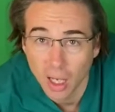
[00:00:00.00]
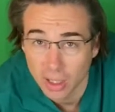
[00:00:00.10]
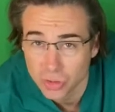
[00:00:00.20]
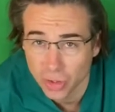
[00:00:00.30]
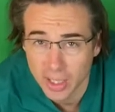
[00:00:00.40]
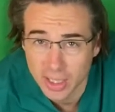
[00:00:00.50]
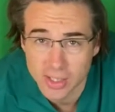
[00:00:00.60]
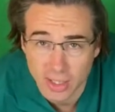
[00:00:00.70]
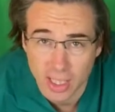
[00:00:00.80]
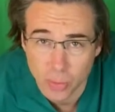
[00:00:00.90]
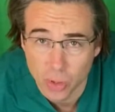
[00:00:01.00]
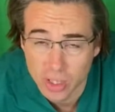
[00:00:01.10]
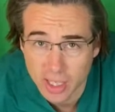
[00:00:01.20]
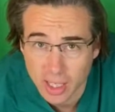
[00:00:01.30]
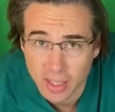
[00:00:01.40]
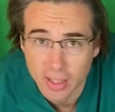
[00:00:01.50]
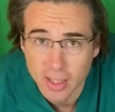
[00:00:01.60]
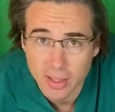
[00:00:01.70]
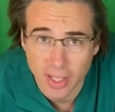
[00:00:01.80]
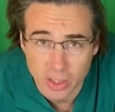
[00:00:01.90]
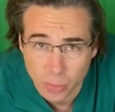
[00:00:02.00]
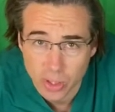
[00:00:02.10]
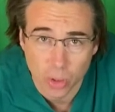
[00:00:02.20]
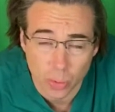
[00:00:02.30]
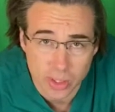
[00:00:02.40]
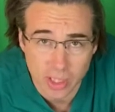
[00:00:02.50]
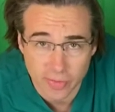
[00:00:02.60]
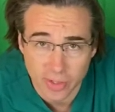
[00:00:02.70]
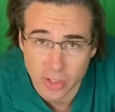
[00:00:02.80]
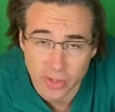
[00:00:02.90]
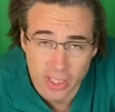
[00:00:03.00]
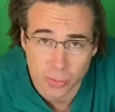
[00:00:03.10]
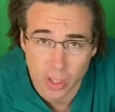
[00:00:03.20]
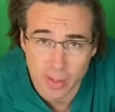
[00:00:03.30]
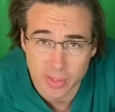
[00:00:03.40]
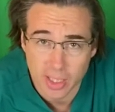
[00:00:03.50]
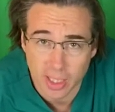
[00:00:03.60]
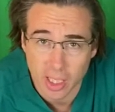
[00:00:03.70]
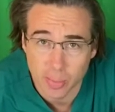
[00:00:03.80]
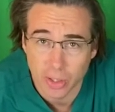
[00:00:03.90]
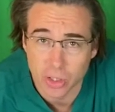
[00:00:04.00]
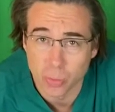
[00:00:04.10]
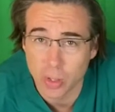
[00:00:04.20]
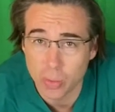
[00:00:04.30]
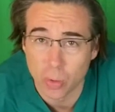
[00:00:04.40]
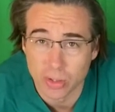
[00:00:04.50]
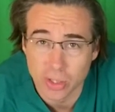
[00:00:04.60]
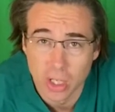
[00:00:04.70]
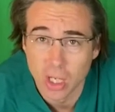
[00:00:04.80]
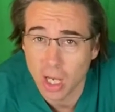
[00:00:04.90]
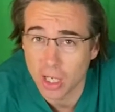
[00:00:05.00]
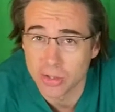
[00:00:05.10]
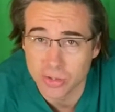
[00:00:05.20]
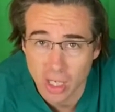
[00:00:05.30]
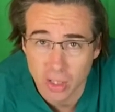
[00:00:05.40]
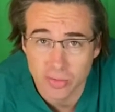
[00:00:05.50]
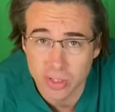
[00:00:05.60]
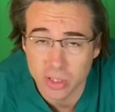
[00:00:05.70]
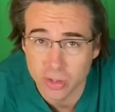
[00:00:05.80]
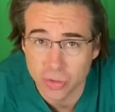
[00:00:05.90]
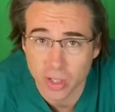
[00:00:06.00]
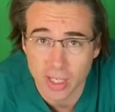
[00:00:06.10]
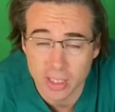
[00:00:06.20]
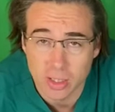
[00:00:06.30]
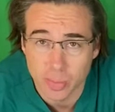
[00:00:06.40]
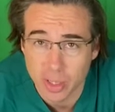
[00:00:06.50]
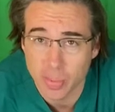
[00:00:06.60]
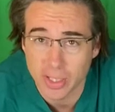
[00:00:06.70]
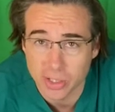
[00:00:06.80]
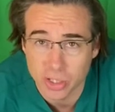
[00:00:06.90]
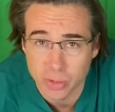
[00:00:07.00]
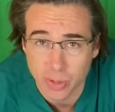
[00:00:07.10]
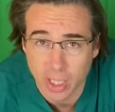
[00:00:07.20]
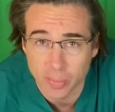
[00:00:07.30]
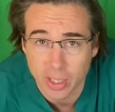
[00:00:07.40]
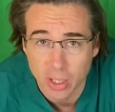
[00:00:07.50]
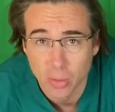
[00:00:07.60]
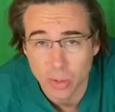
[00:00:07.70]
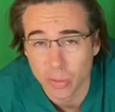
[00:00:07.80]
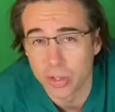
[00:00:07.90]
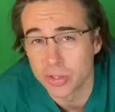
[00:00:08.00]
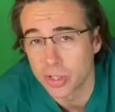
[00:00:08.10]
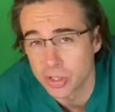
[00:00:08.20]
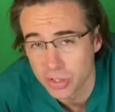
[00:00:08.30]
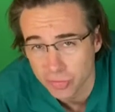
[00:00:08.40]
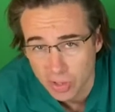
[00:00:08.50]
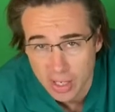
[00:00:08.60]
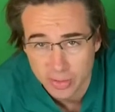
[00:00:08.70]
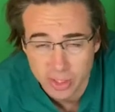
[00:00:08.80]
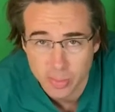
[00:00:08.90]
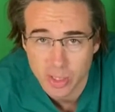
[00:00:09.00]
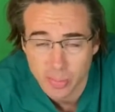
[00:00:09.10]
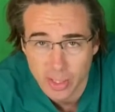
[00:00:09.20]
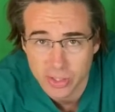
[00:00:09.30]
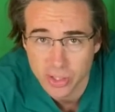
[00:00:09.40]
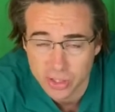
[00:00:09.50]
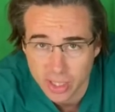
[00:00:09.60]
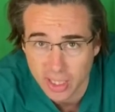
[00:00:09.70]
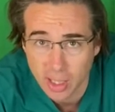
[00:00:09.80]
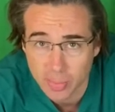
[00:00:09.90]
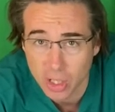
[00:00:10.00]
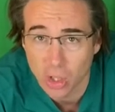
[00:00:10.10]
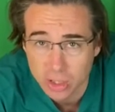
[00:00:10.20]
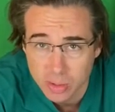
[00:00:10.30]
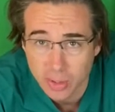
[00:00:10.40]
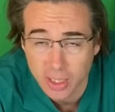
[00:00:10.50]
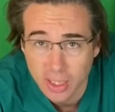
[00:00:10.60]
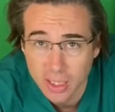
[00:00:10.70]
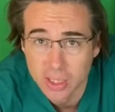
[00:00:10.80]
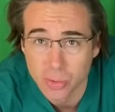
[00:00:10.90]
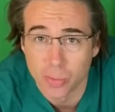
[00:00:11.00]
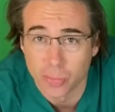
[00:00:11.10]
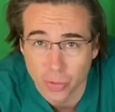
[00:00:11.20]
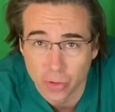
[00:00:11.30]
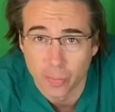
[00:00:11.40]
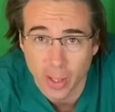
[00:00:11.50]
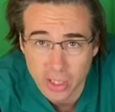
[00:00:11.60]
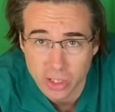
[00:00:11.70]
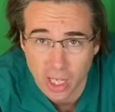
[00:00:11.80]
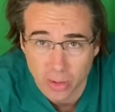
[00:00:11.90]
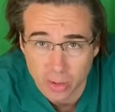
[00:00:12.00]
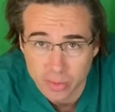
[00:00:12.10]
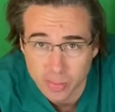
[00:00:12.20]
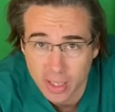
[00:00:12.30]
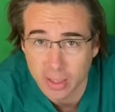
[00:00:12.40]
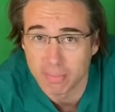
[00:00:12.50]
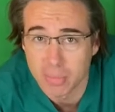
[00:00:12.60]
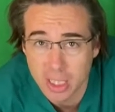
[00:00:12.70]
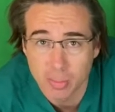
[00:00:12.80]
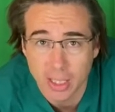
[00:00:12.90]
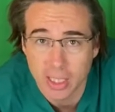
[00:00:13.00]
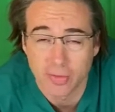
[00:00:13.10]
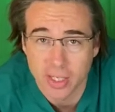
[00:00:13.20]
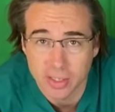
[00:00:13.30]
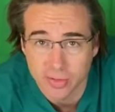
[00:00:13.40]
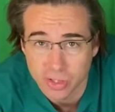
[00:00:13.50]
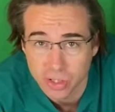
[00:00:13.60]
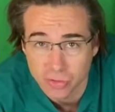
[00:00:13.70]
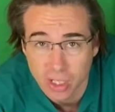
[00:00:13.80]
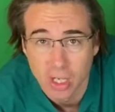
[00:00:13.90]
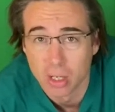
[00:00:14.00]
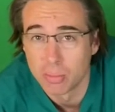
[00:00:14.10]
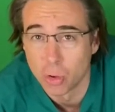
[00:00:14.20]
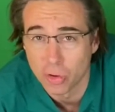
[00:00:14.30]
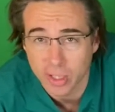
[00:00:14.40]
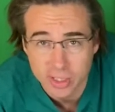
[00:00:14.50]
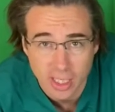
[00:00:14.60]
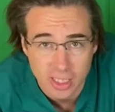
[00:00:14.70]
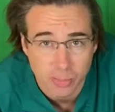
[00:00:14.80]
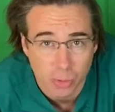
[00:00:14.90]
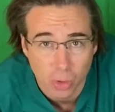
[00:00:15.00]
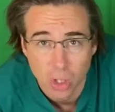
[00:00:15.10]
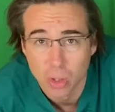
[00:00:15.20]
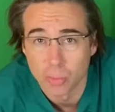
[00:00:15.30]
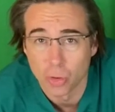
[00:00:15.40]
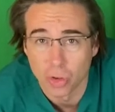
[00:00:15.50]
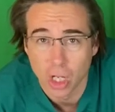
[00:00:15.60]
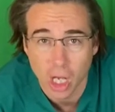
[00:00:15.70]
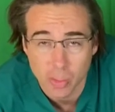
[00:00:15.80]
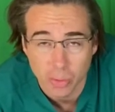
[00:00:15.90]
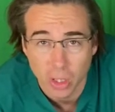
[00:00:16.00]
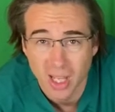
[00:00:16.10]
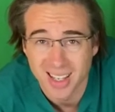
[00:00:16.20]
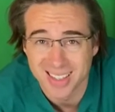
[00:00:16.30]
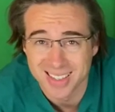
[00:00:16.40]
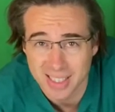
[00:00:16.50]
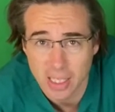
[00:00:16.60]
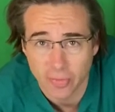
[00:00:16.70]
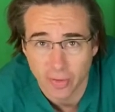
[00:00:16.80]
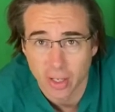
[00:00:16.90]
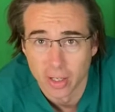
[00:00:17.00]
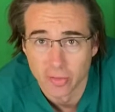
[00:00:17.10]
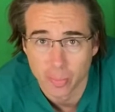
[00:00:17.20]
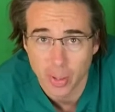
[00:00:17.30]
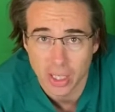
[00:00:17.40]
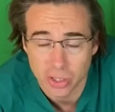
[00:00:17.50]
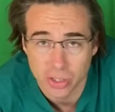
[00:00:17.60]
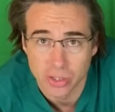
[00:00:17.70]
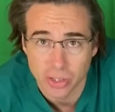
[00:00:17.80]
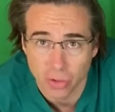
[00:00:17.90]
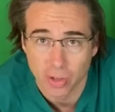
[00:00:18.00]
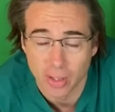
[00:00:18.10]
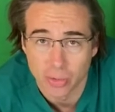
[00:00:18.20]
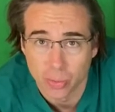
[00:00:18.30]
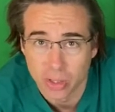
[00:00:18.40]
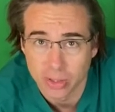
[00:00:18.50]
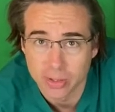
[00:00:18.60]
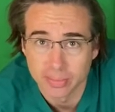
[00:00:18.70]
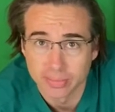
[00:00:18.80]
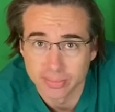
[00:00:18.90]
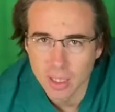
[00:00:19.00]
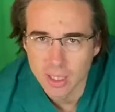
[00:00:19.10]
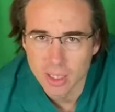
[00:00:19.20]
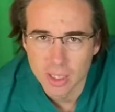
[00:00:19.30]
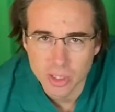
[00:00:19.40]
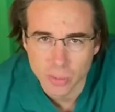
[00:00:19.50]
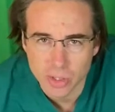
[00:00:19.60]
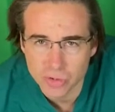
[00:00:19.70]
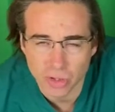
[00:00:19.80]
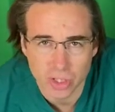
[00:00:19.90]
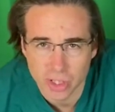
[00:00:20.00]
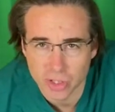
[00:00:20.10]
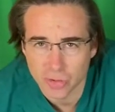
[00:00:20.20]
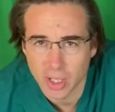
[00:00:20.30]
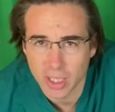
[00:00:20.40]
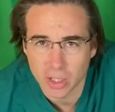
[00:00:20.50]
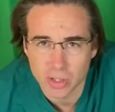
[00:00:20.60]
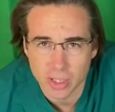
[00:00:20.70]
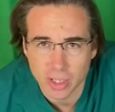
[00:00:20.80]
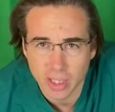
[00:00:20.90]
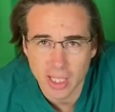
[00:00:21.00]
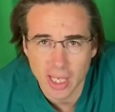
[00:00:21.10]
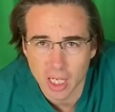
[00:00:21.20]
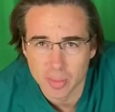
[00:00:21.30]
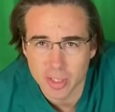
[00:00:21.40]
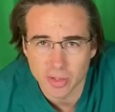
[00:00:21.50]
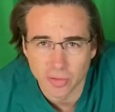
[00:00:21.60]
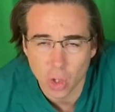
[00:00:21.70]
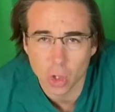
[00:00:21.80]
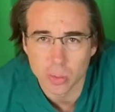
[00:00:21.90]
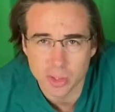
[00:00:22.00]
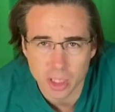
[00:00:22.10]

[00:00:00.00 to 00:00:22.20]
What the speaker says: And training is the key word here. That's why you're watching this video. That's why I'm standing here, because we want ourselves to train to be the best surgeons we can be. We want the surgeons around us to be the best surgeons they can be, ultimately to improve patient outcome, to make minimally invasive surgery more accessible, more reliable, and safer for patients around the world. So we structure this training using the key elements of Kolb's